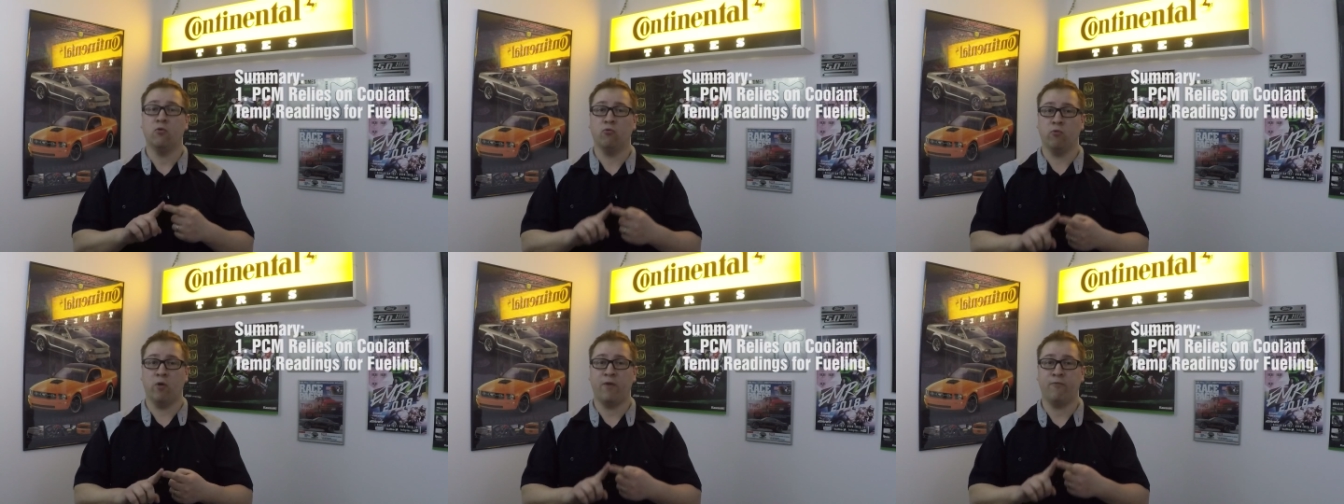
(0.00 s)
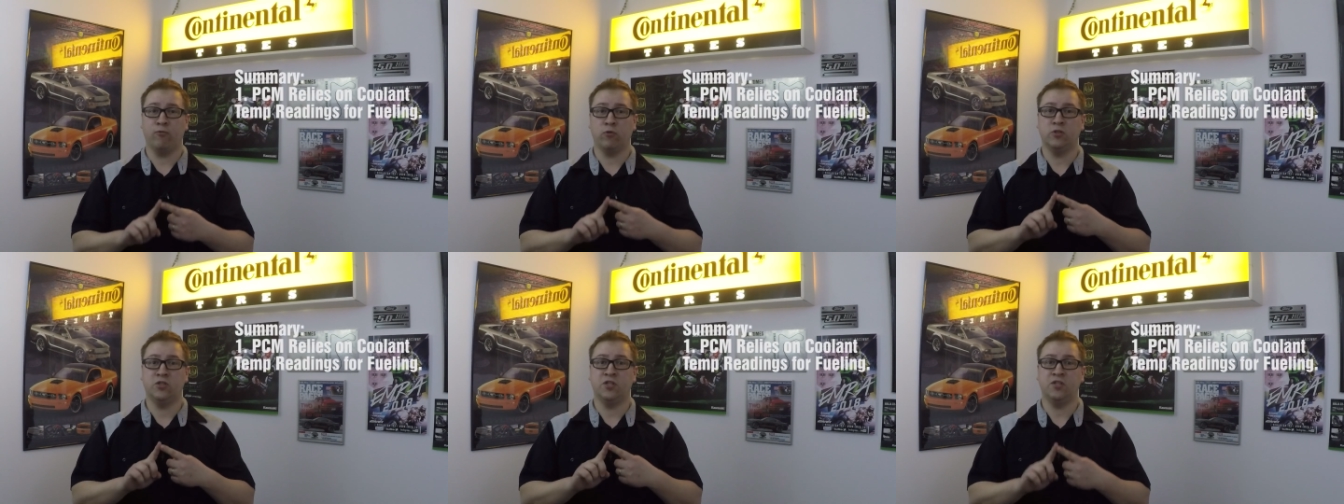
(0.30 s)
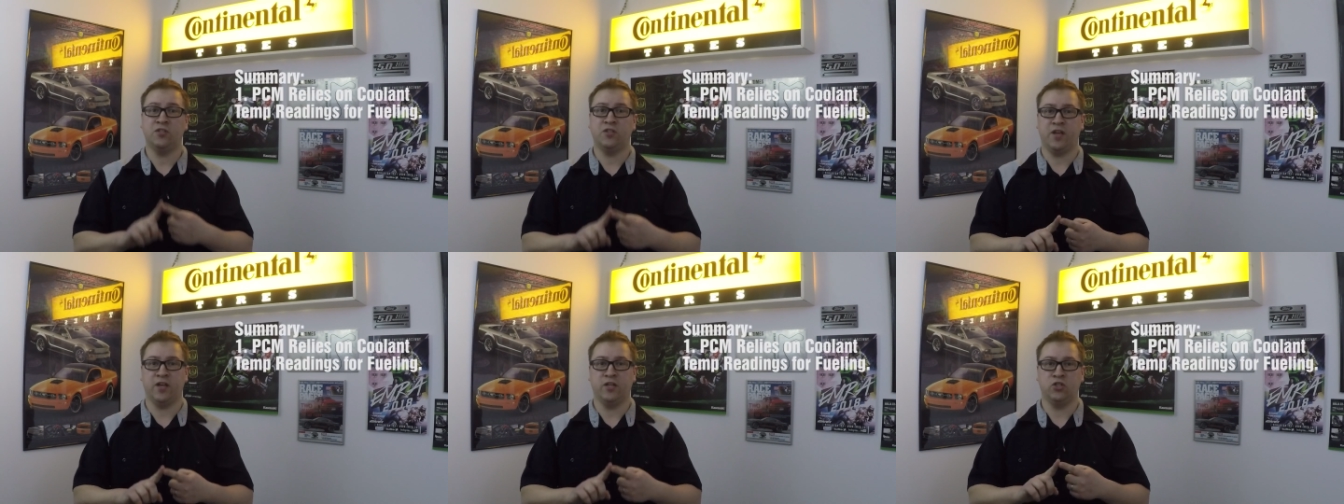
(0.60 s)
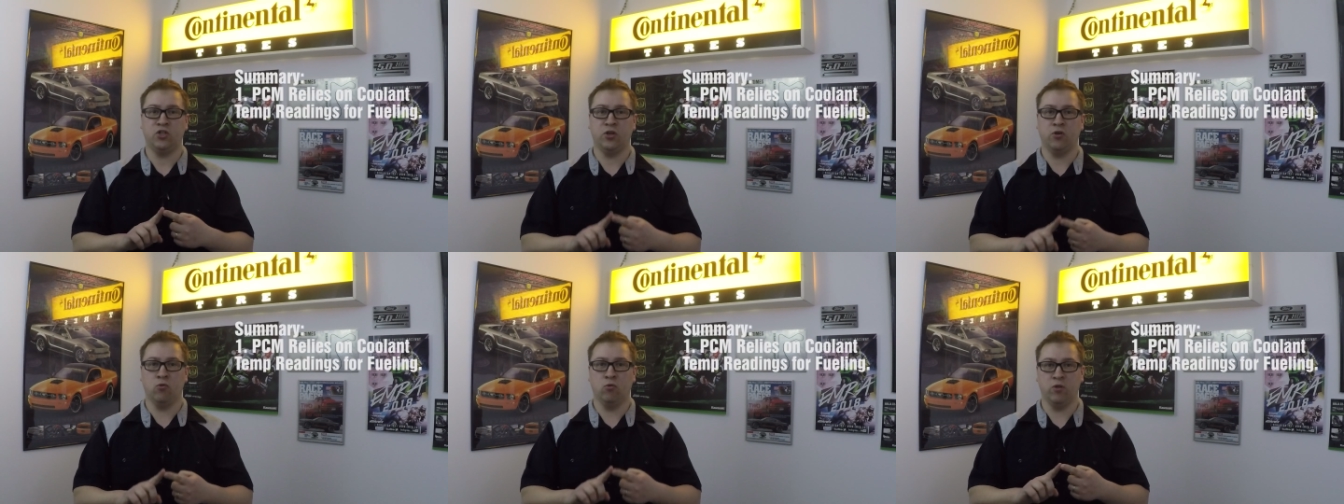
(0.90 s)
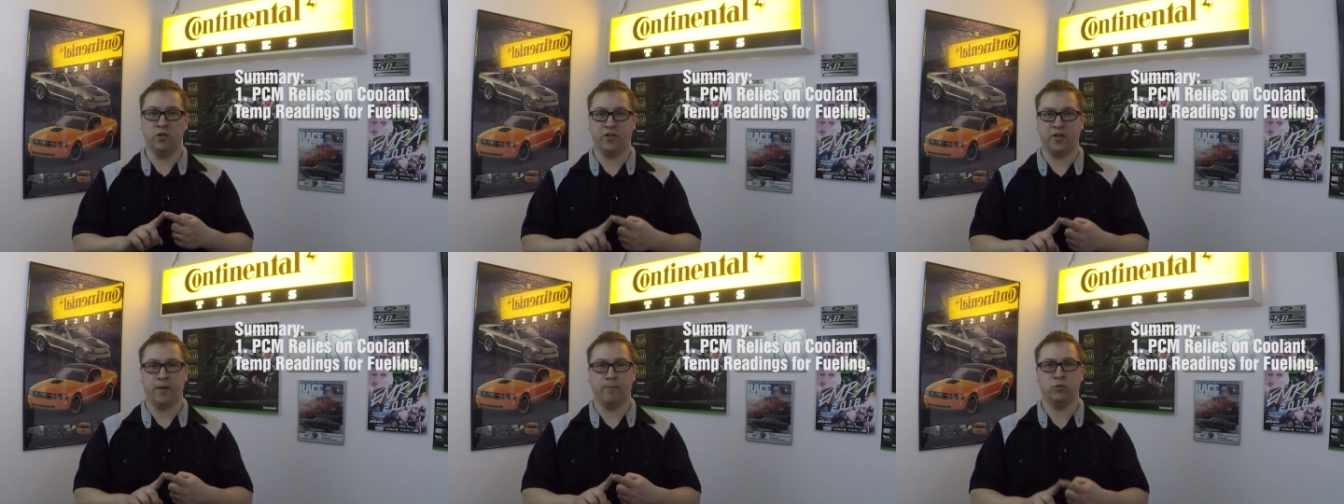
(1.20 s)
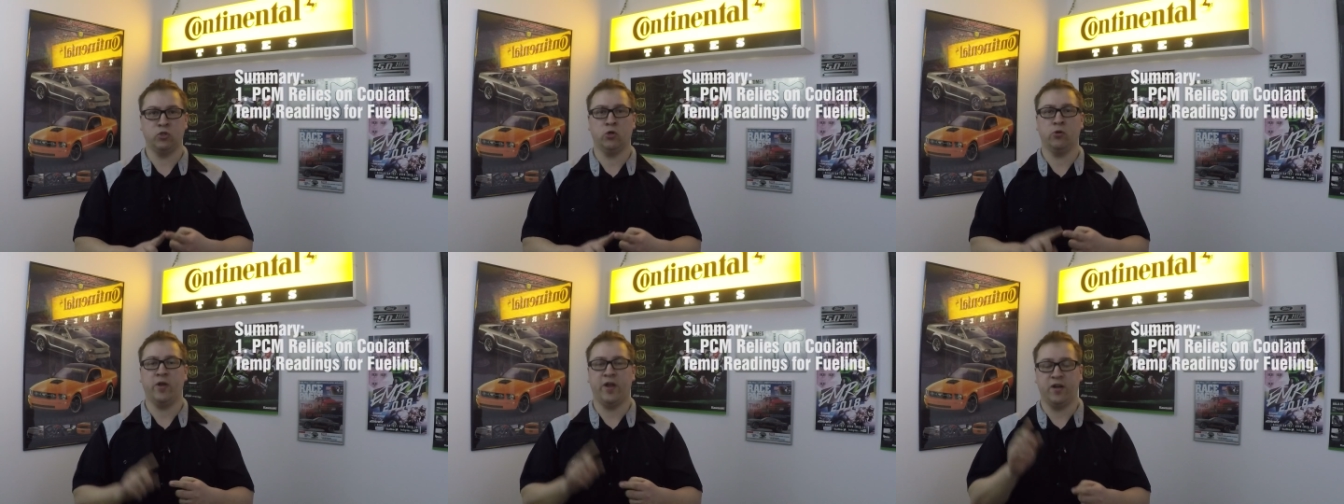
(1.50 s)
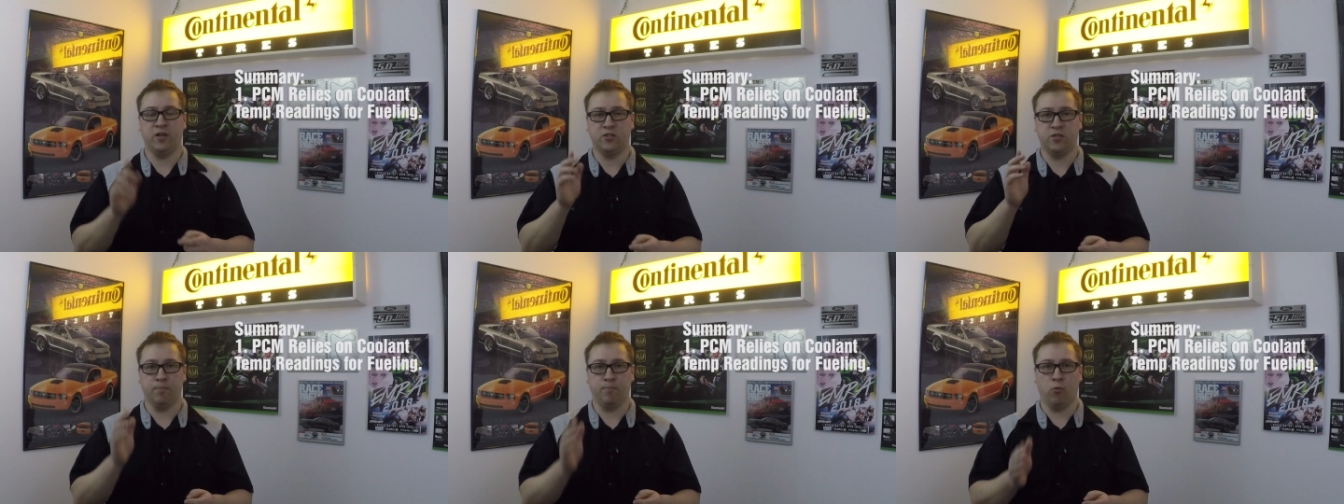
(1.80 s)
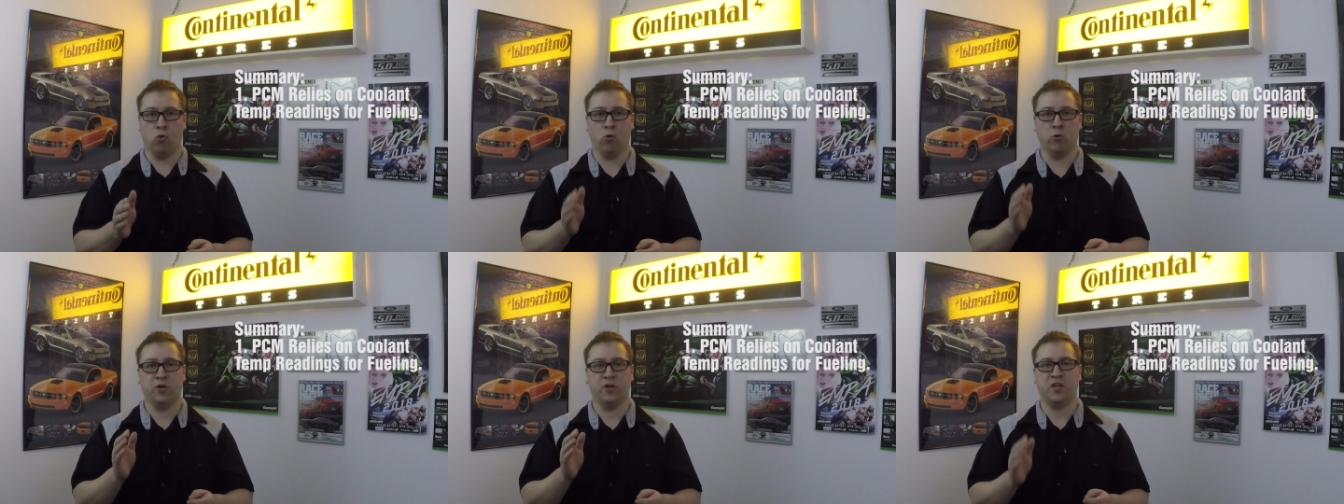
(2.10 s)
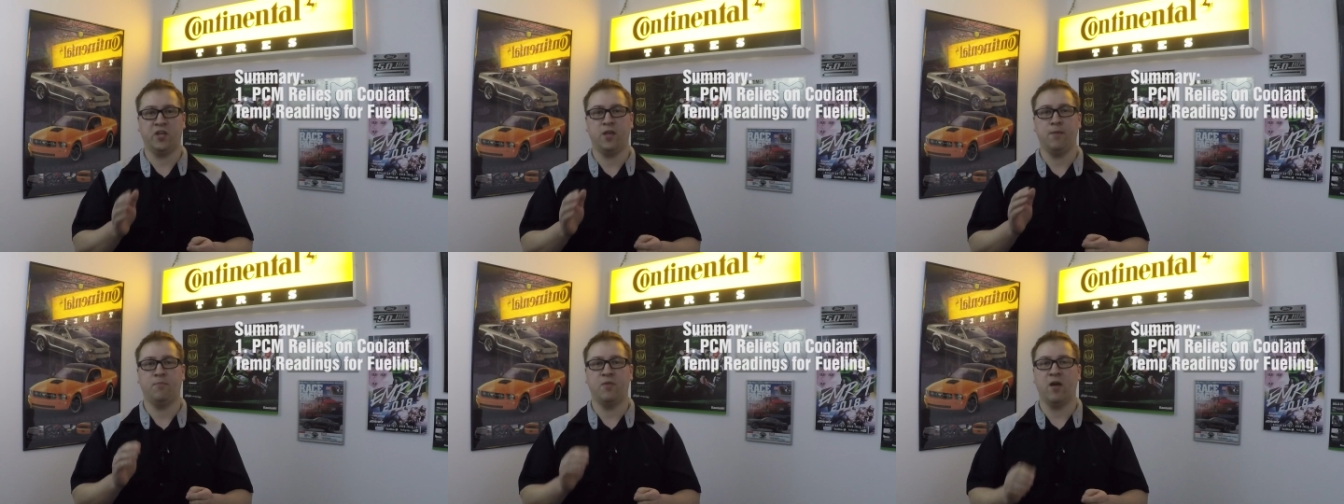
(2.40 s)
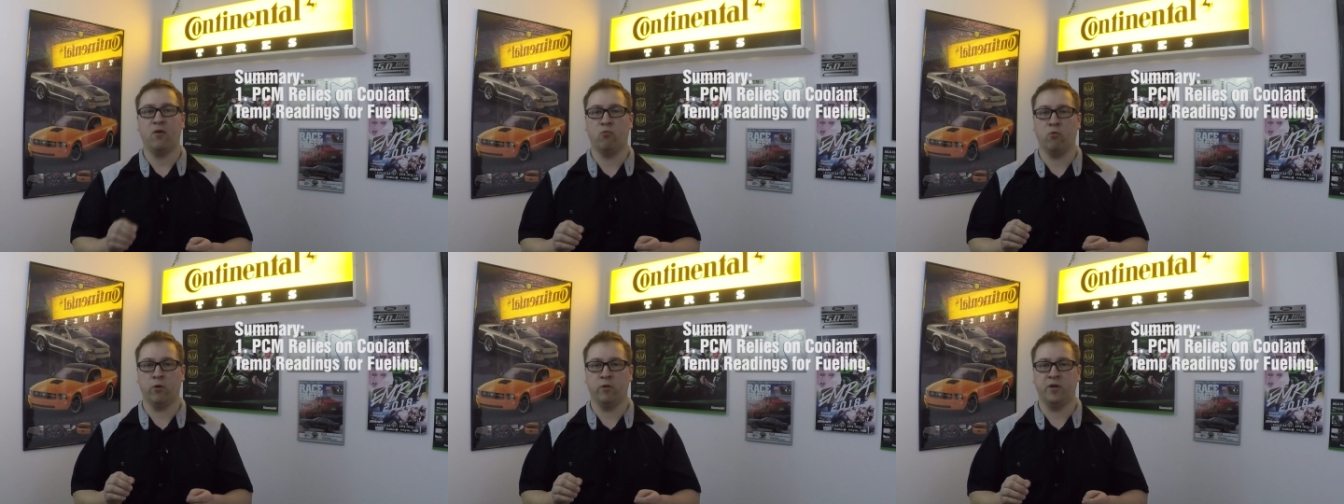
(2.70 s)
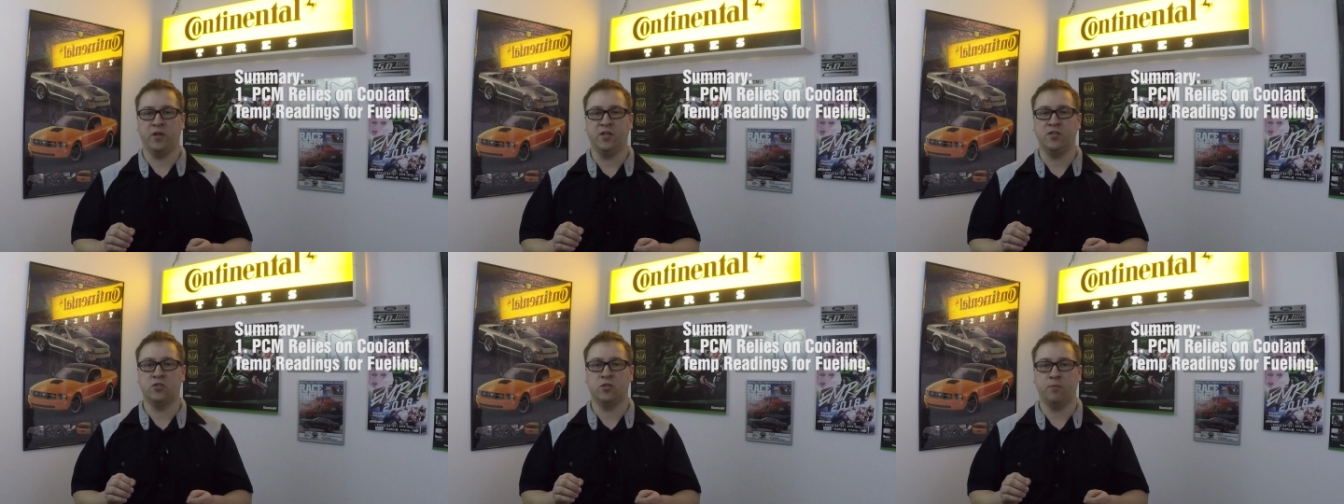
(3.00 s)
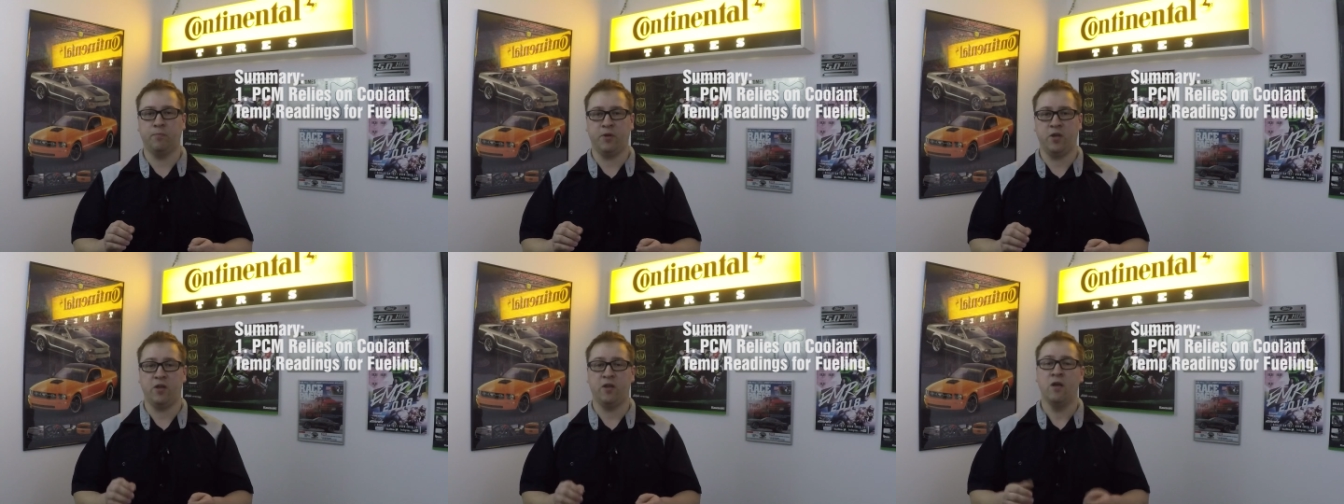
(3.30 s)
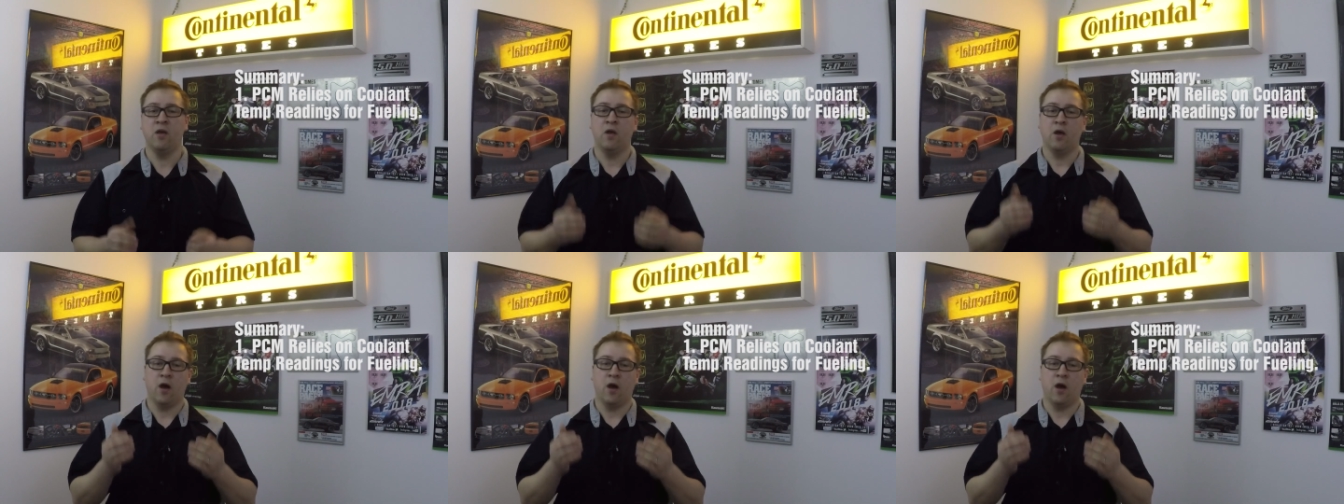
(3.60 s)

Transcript: references engine coolant temperature and it's important to keep that where it needs to be,